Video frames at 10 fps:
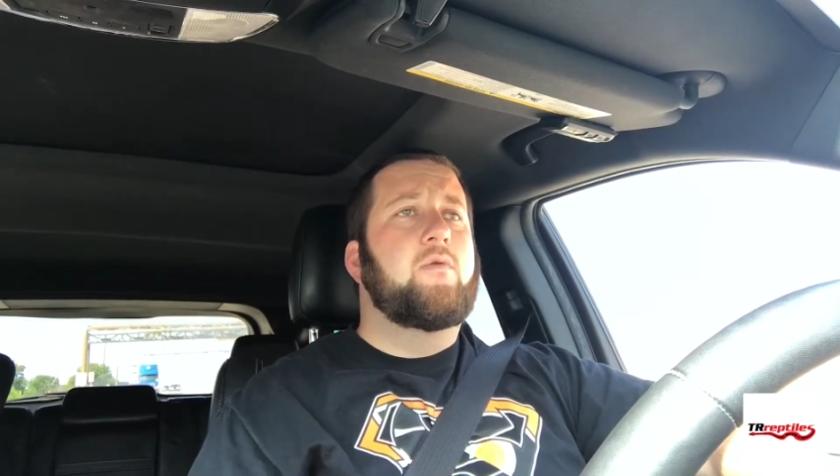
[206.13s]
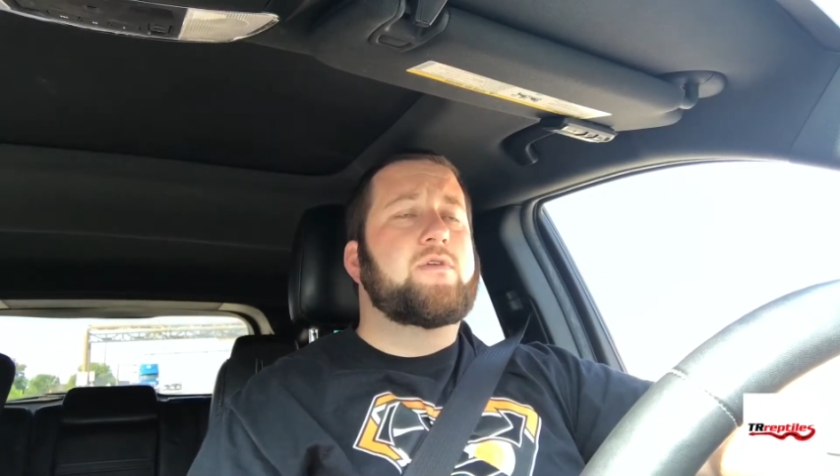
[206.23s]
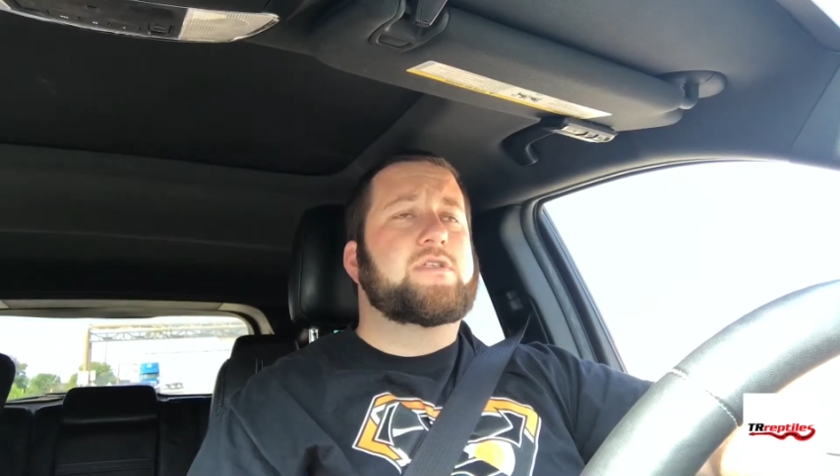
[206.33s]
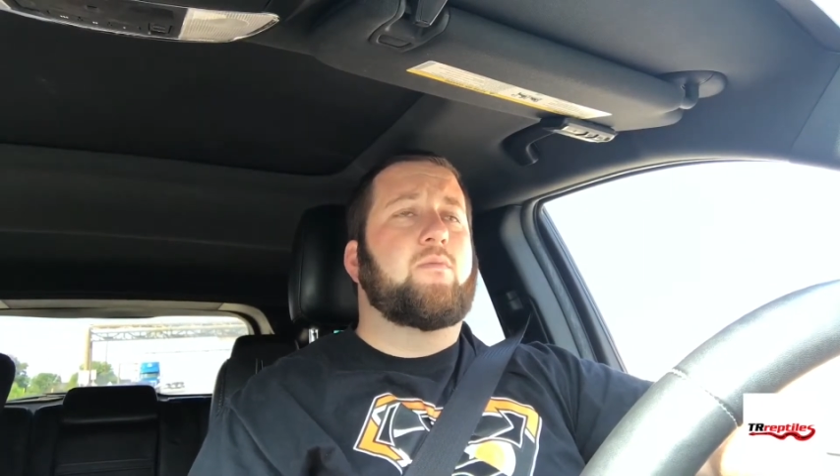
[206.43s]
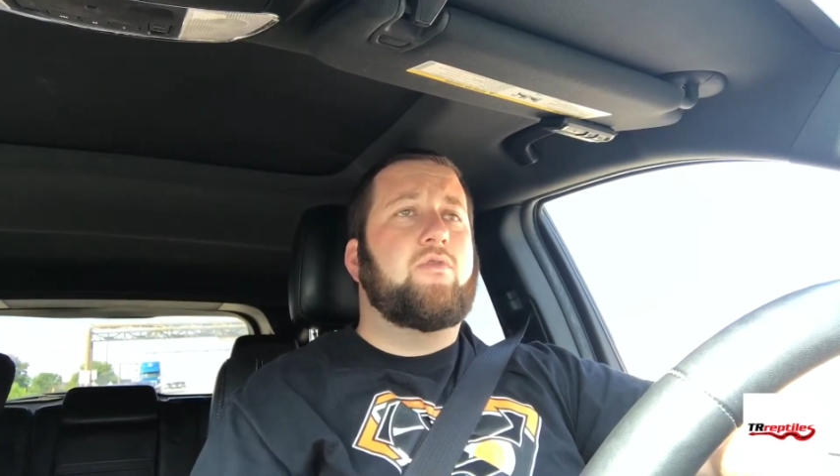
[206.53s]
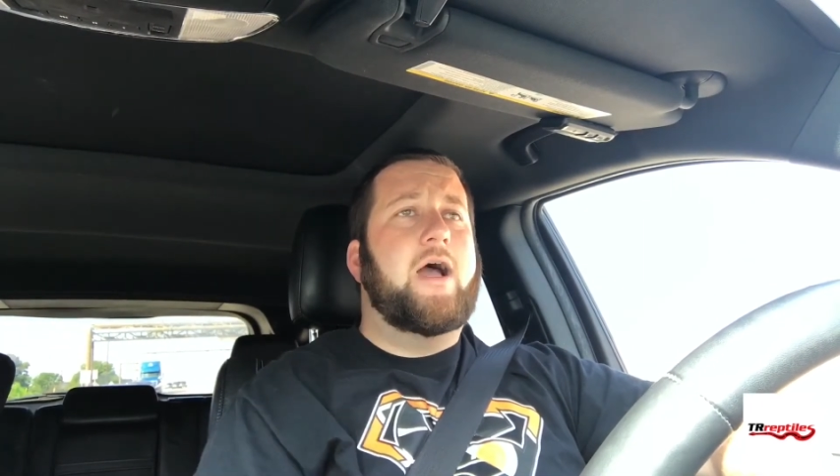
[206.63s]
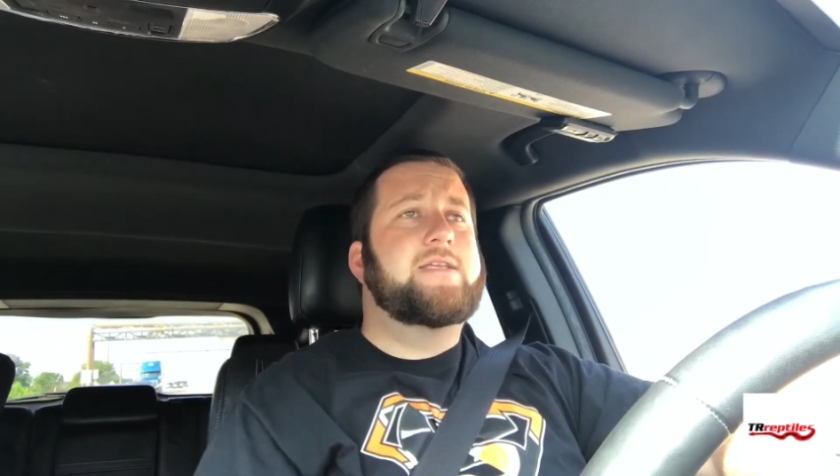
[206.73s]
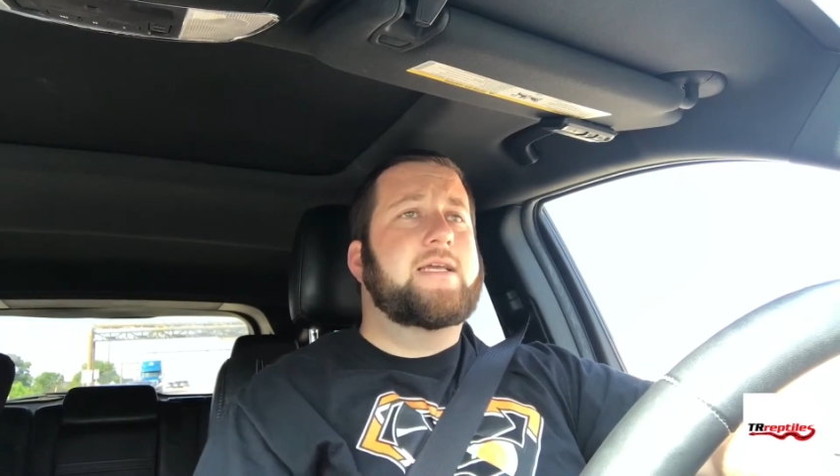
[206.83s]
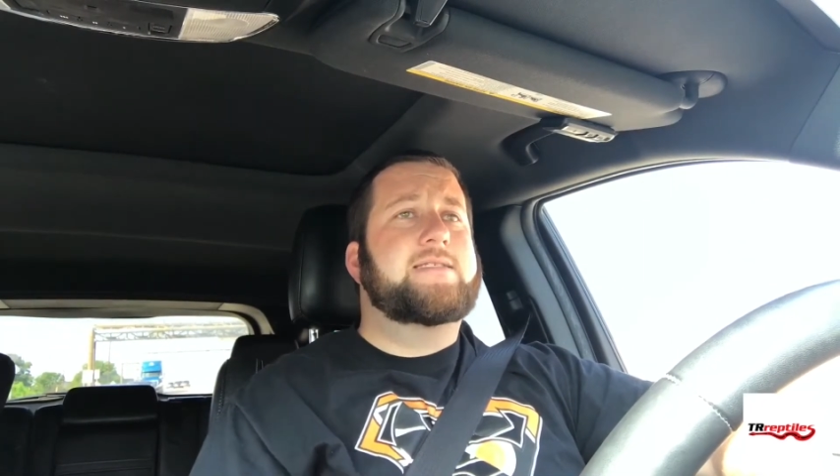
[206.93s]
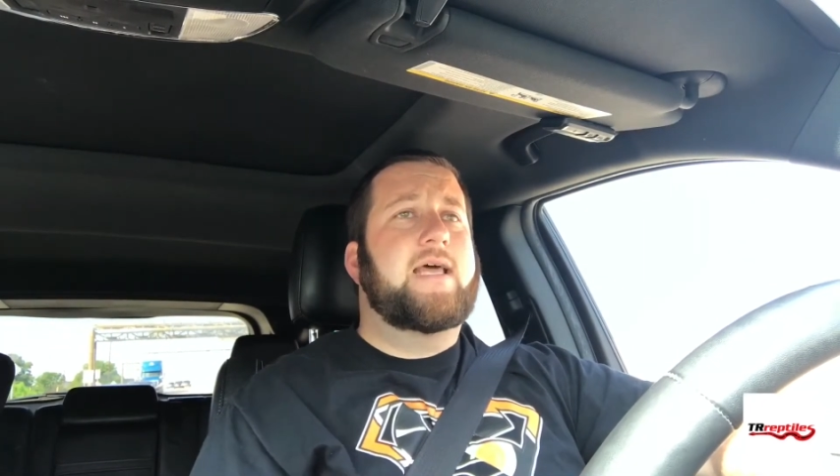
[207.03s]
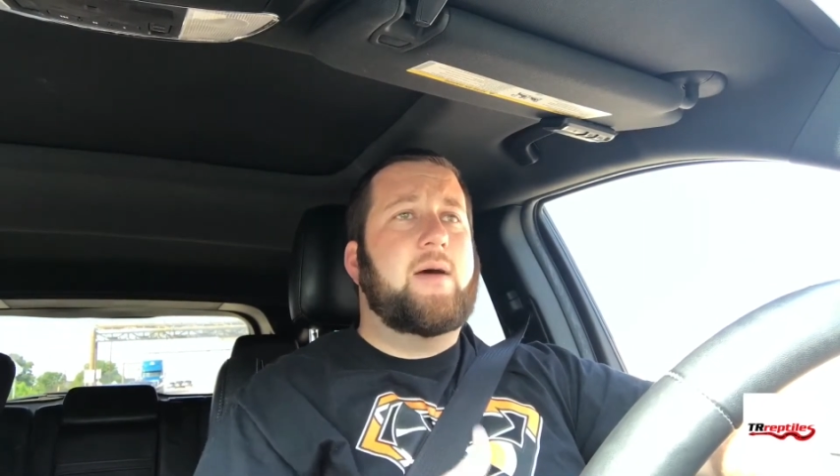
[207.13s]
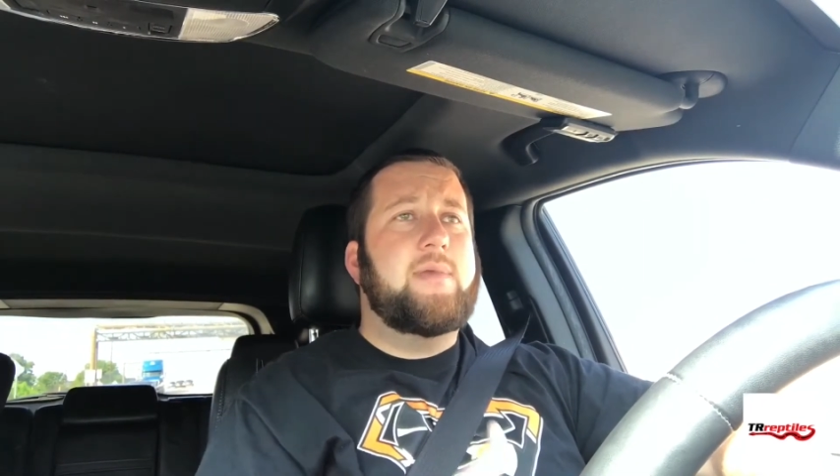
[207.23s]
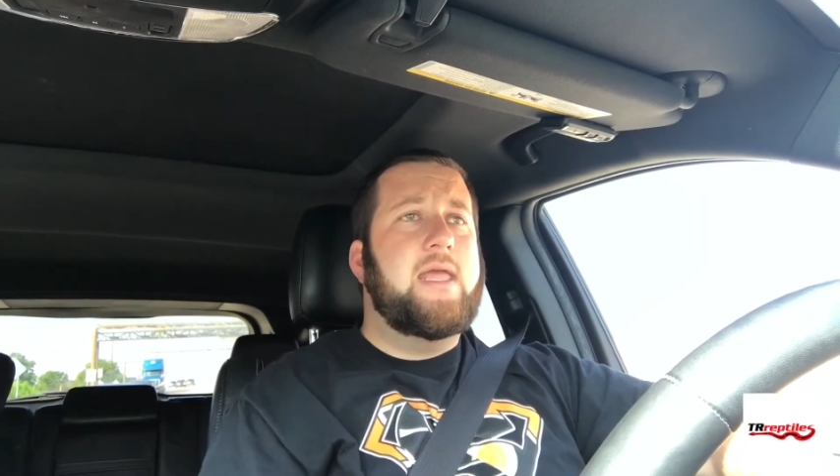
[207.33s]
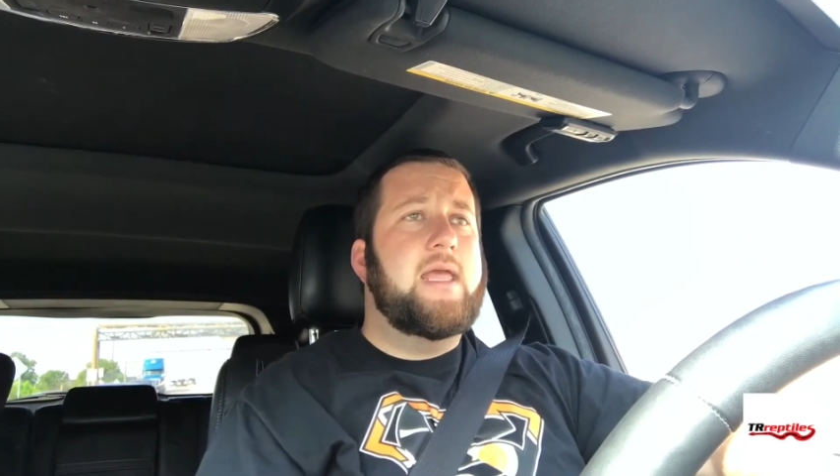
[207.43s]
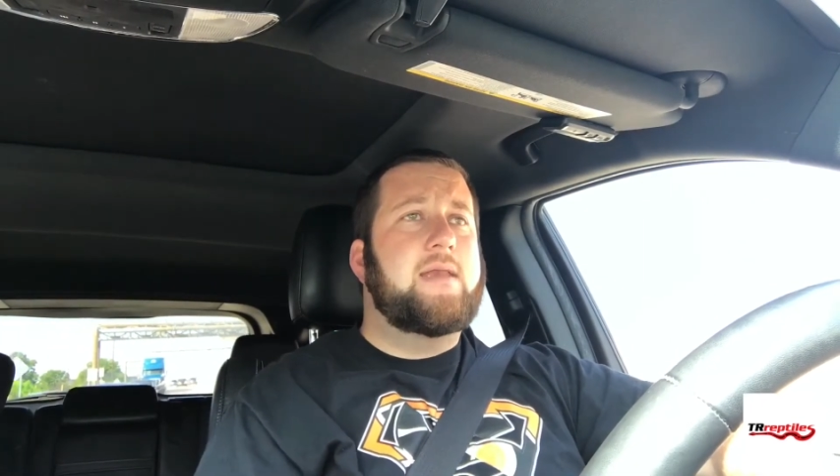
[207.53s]
with some projects that I'm
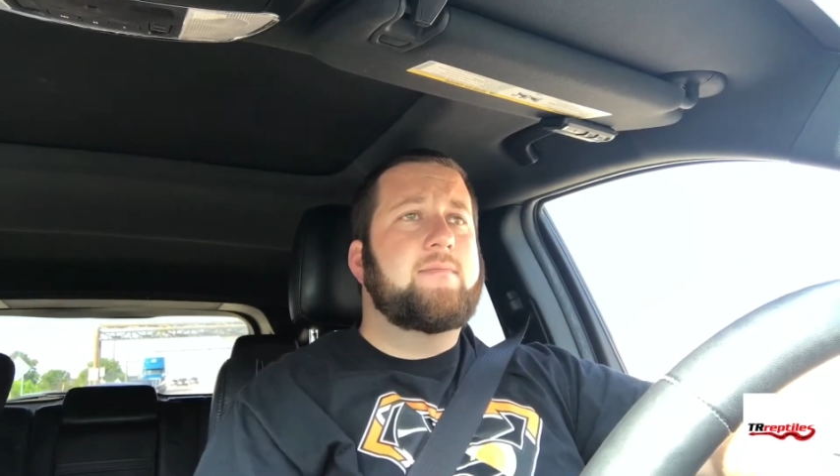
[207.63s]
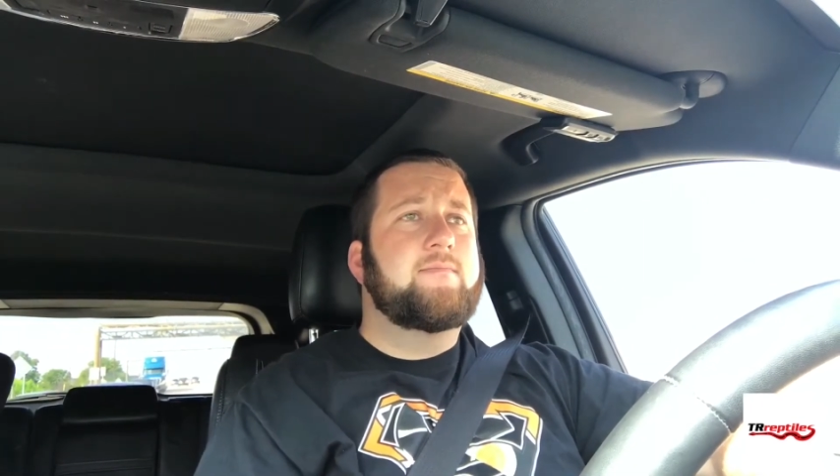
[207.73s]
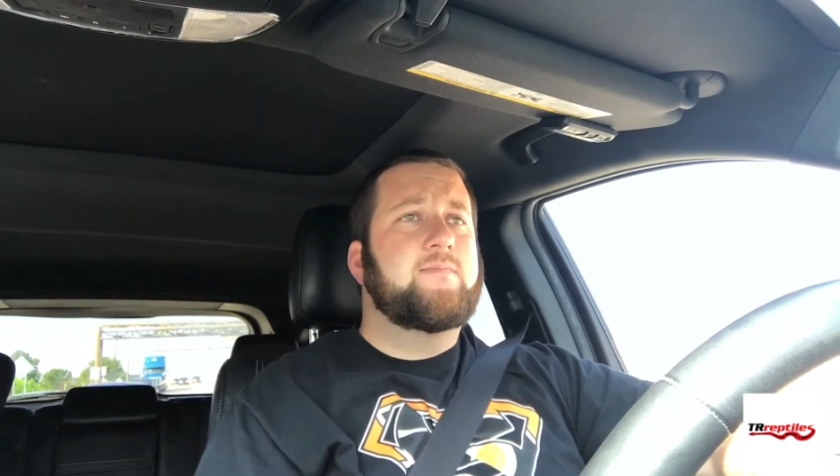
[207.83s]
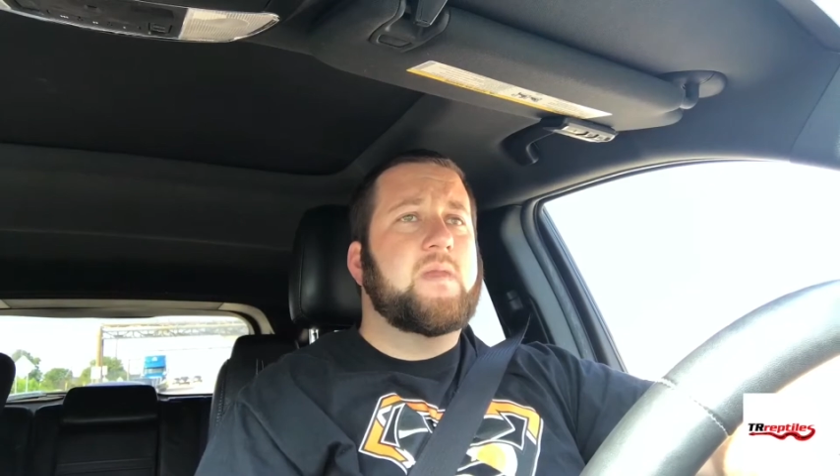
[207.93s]
in,